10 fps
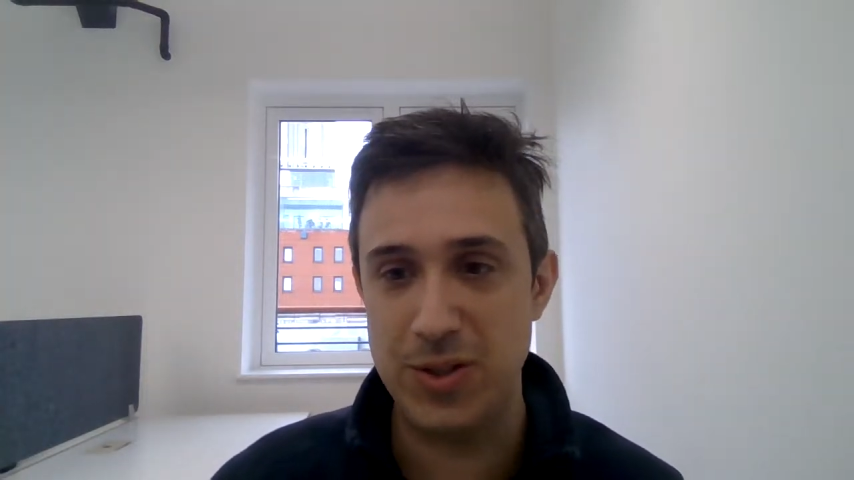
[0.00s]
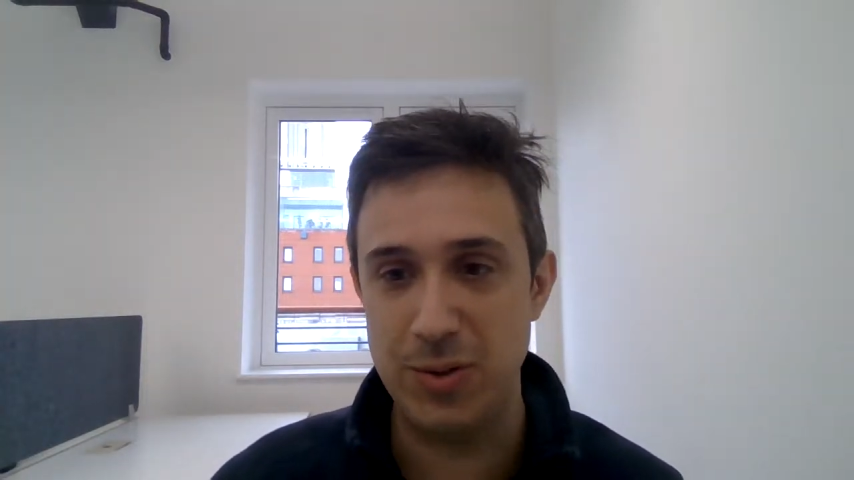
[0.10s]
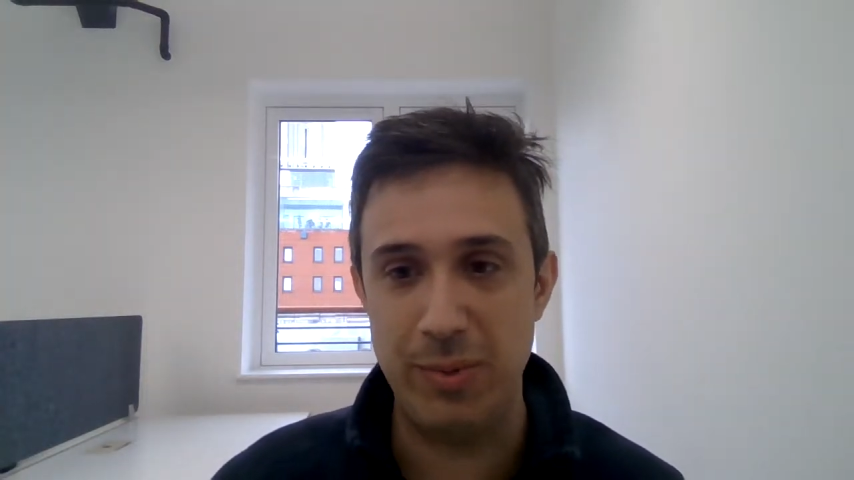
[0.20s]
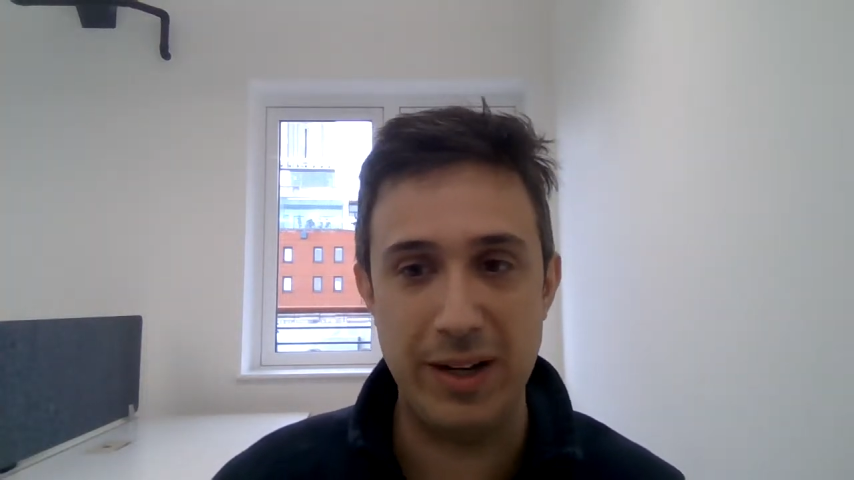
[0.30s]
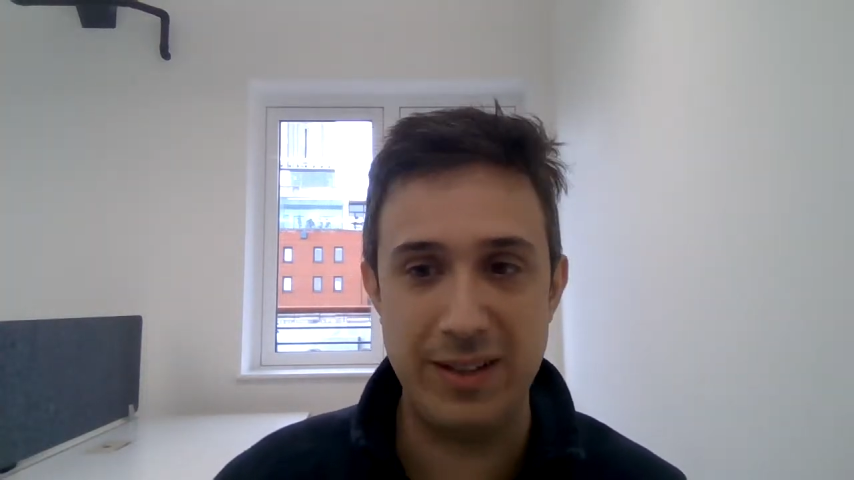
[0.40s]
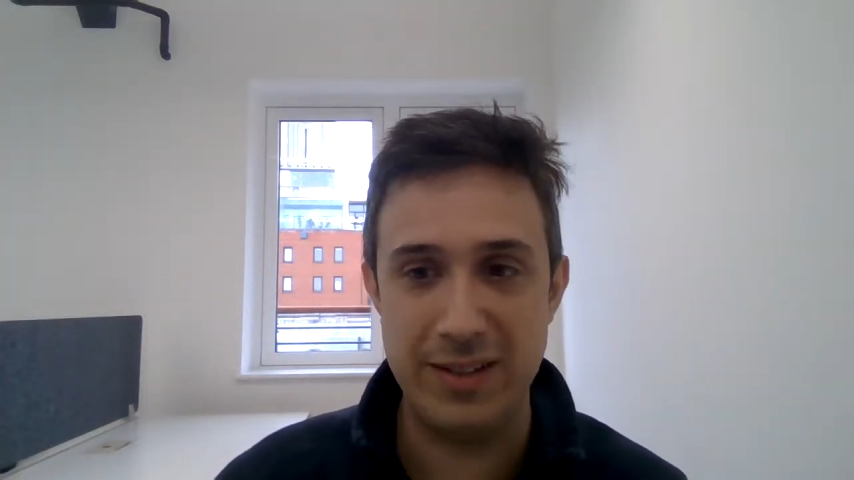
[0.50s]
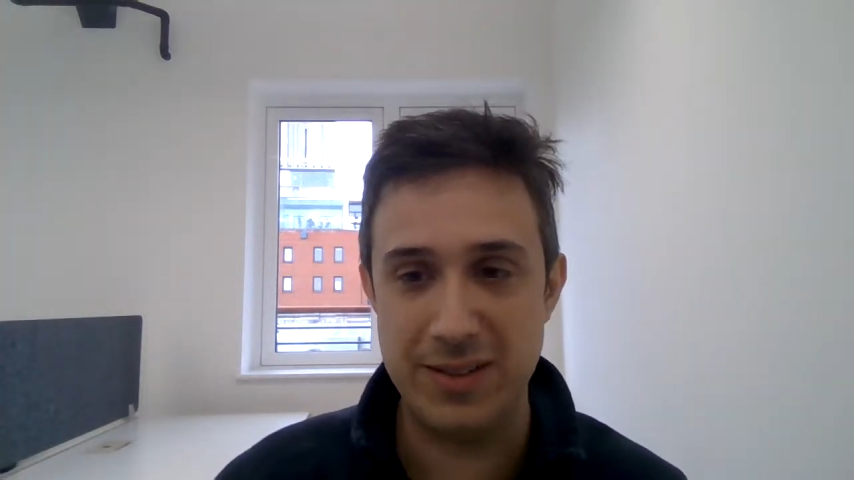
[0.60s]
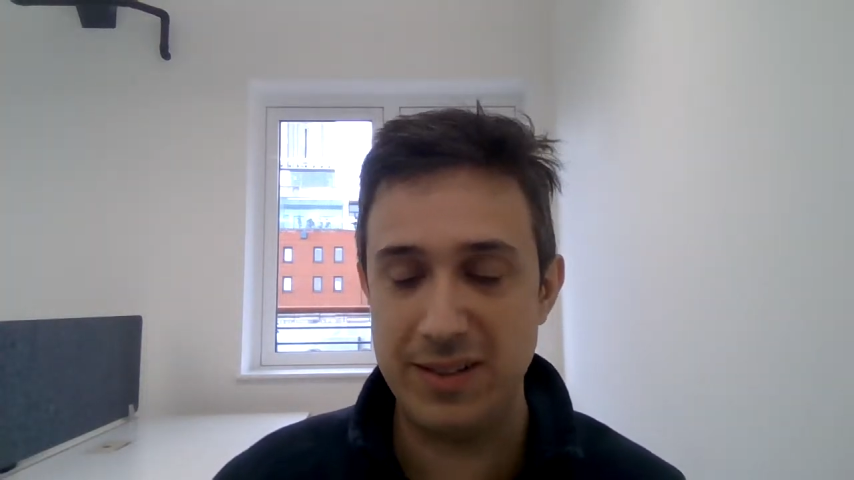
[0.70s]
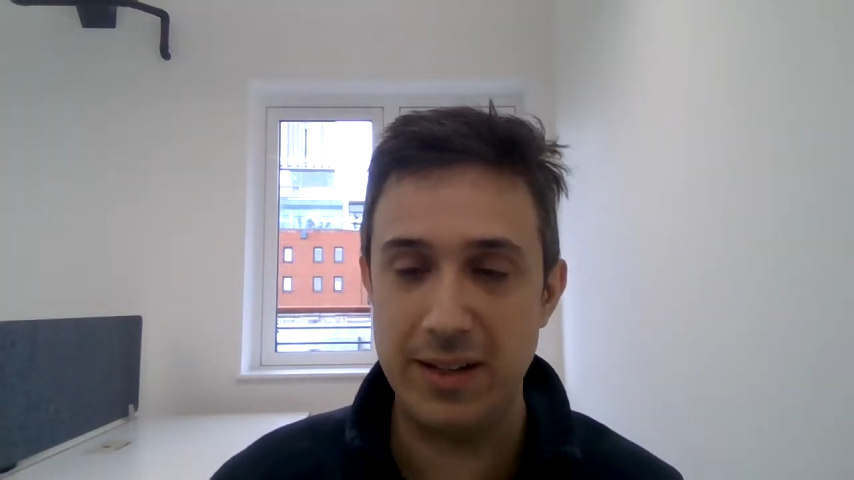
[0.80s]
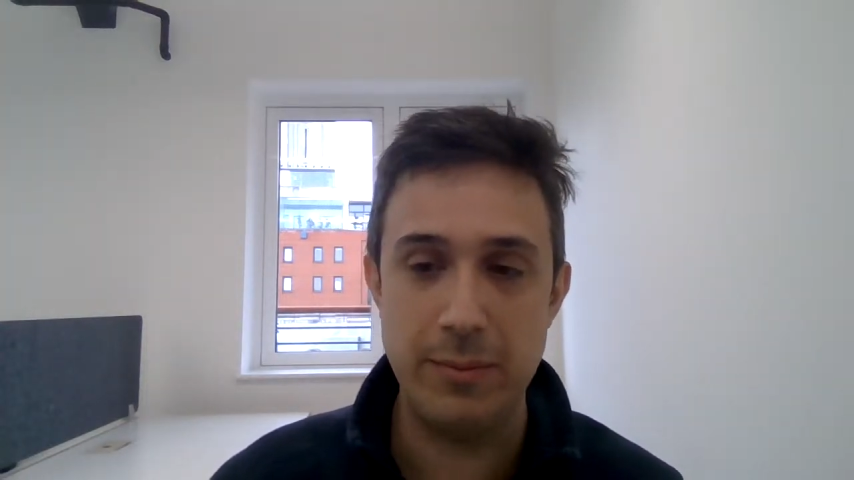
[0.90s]
to Binance
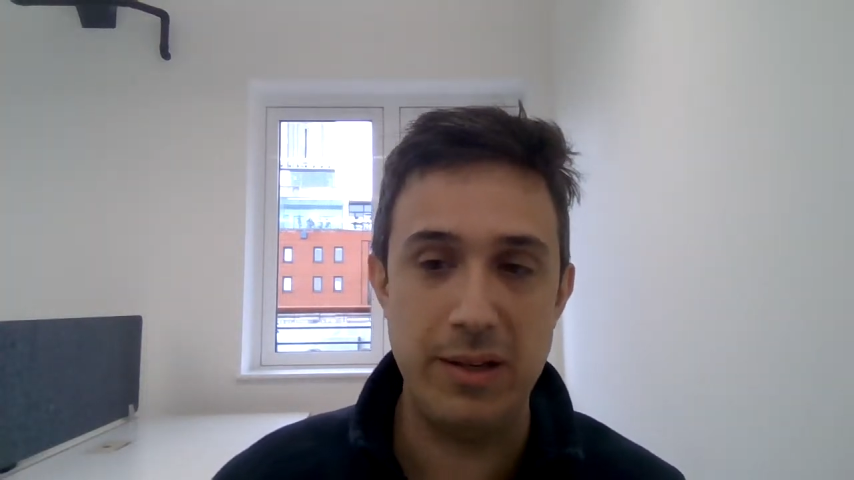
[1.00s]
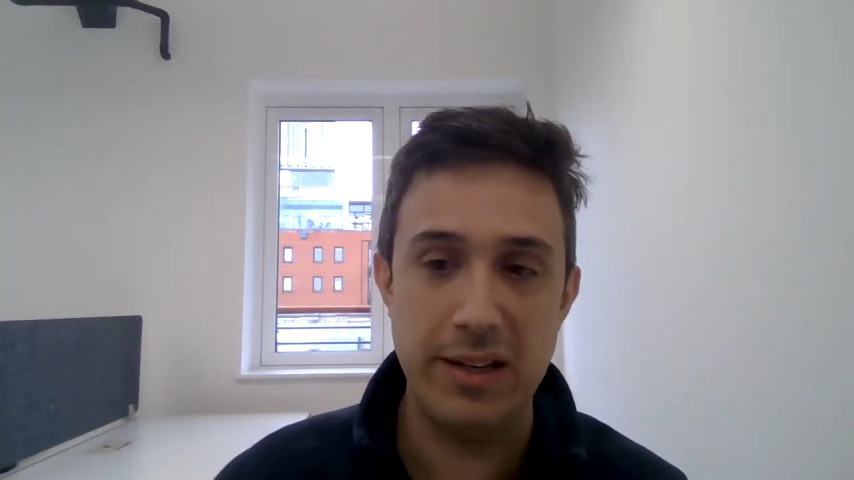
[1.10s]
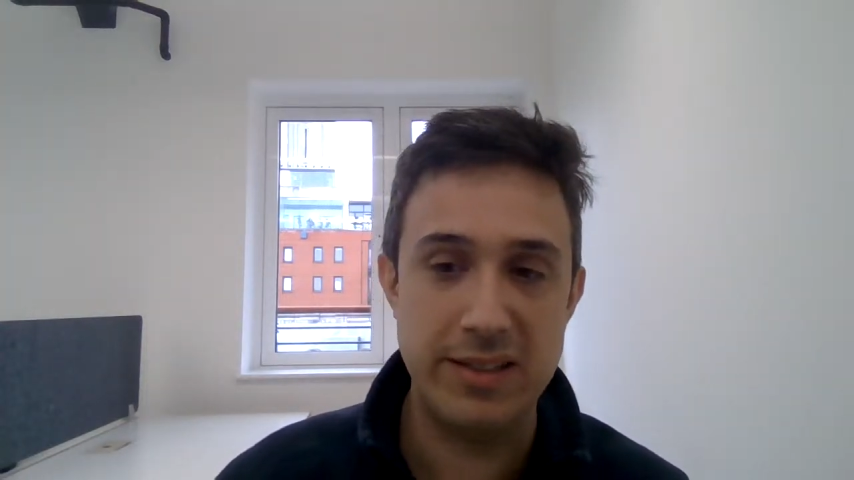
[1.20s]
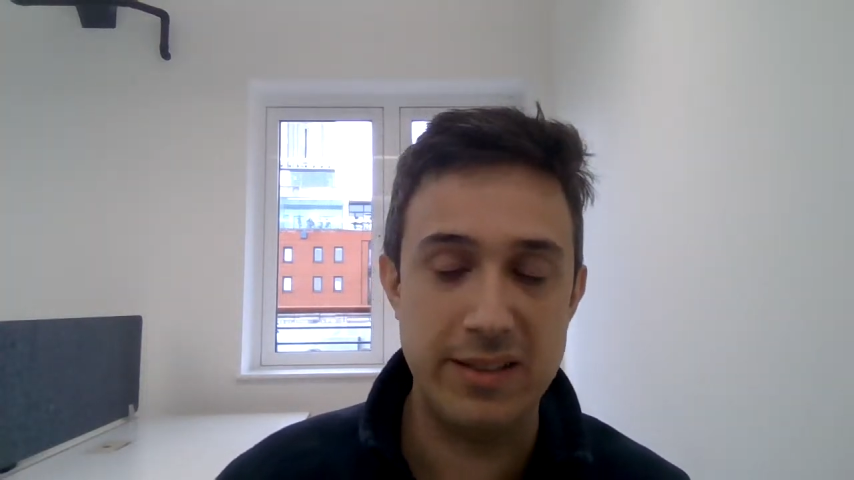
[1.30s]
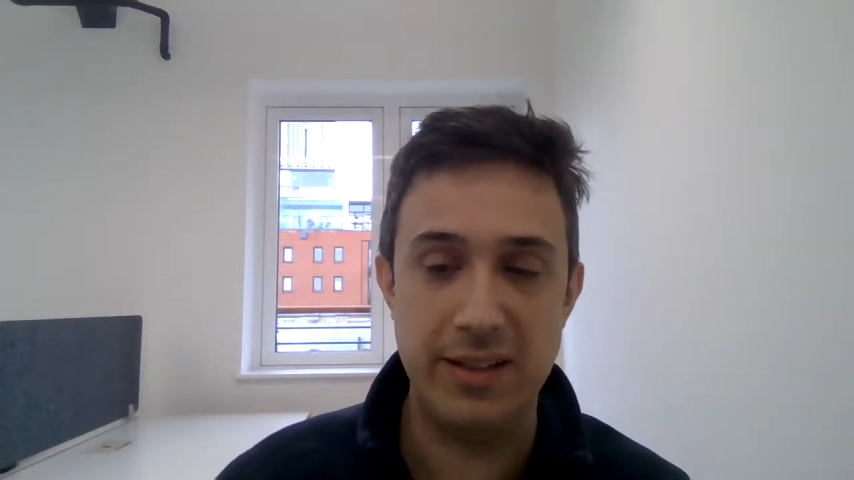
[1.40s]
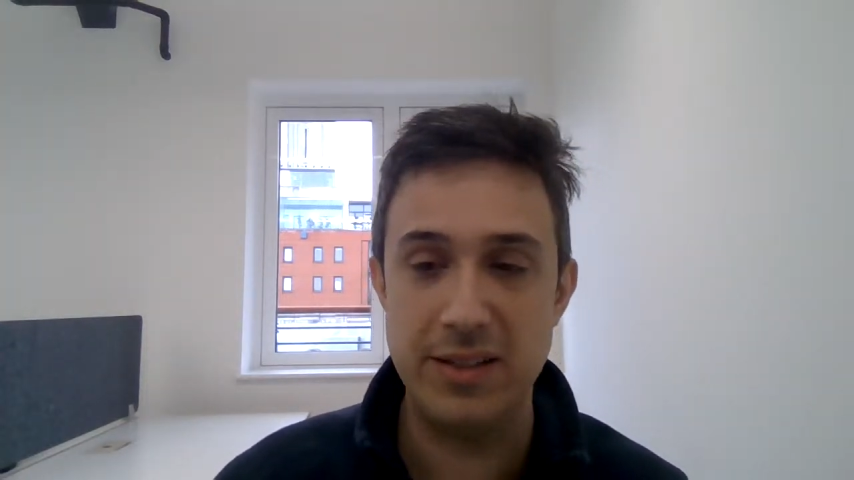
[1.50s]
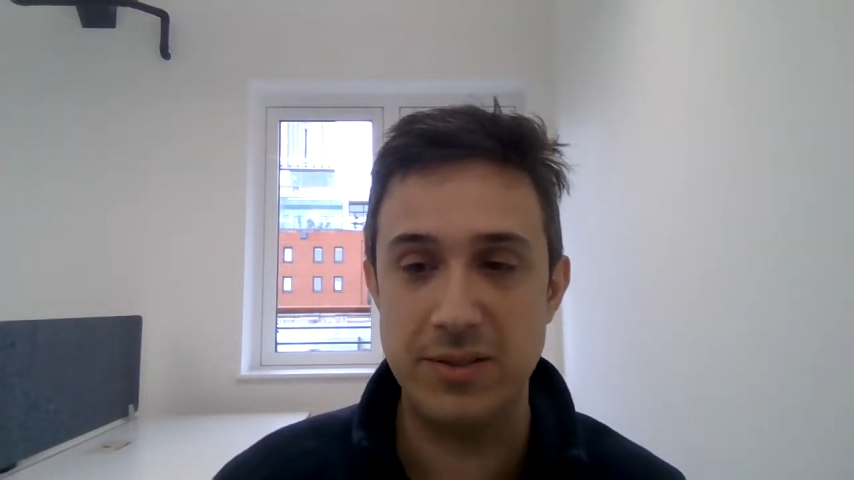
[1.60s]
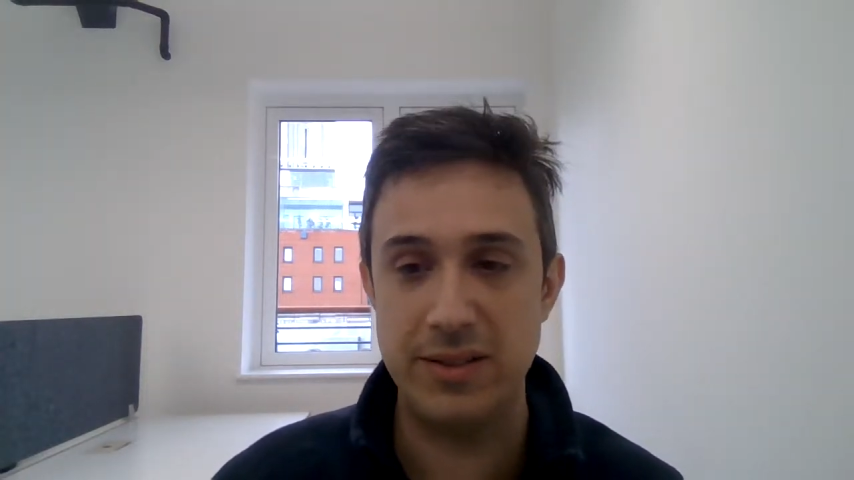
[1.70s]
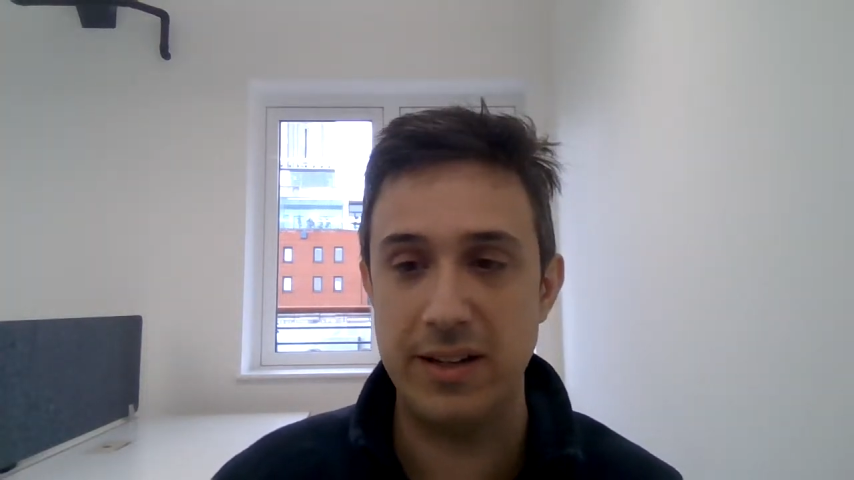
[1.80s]
so that they can be listed and so